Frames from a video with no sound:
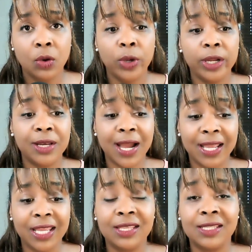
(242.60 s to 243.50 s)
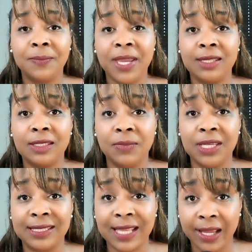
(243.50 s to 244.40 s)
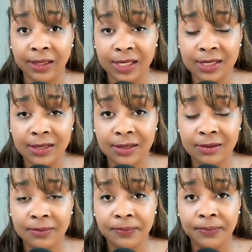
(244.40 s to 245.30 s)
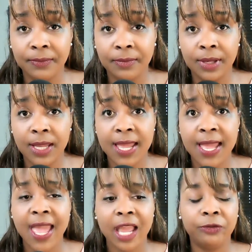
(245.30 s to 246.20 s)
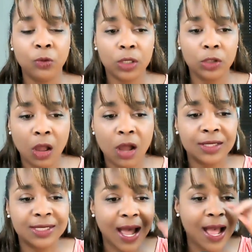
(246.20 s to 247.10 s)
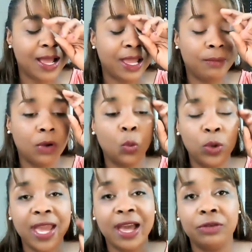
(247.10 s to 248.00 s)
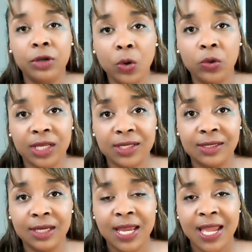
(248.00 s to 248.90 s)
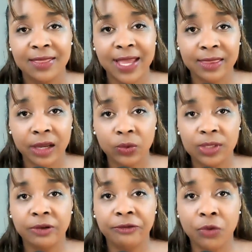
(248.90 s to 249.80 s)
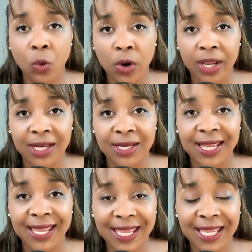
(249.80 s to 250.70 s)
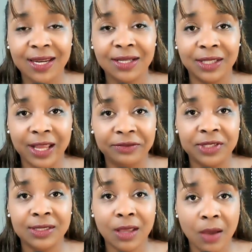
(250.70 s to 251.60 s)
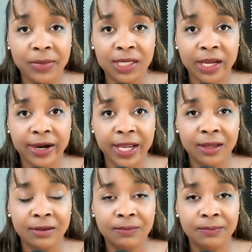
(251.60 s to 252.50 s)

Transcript: We are not in this space to be silent. And for a long time, we have noticed that there was a void in leftist commentary.